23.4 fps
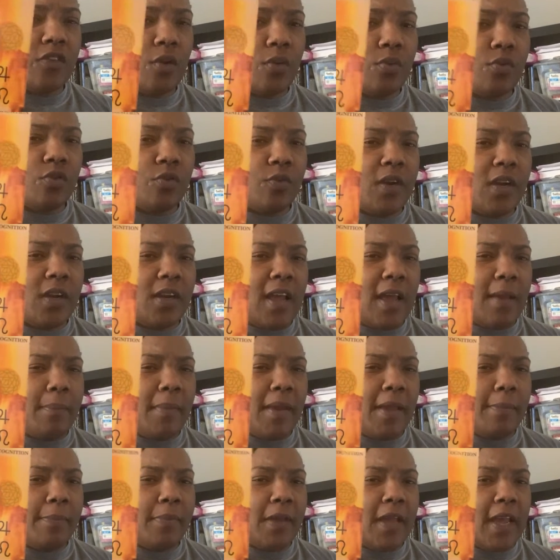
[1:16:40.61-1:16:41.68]
So 3 that
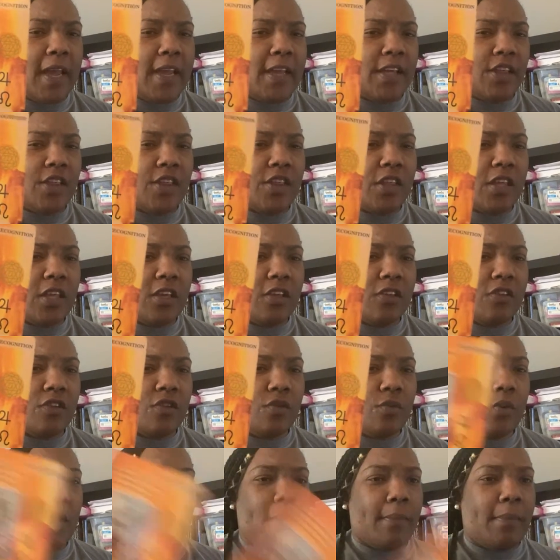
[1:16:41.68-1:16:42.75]
may be ain't shit,
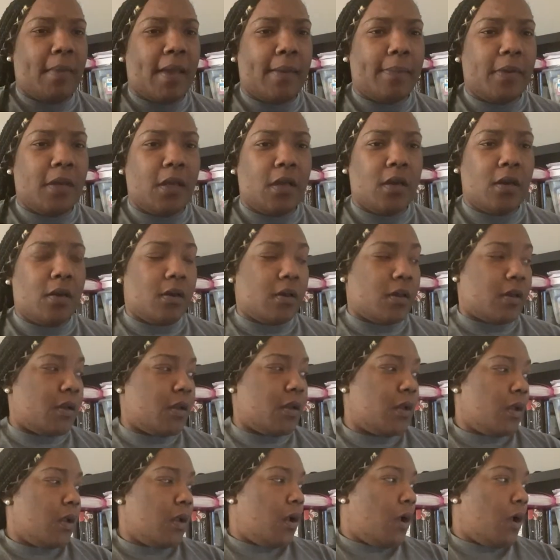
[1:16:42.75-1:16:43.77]
2 that may be good.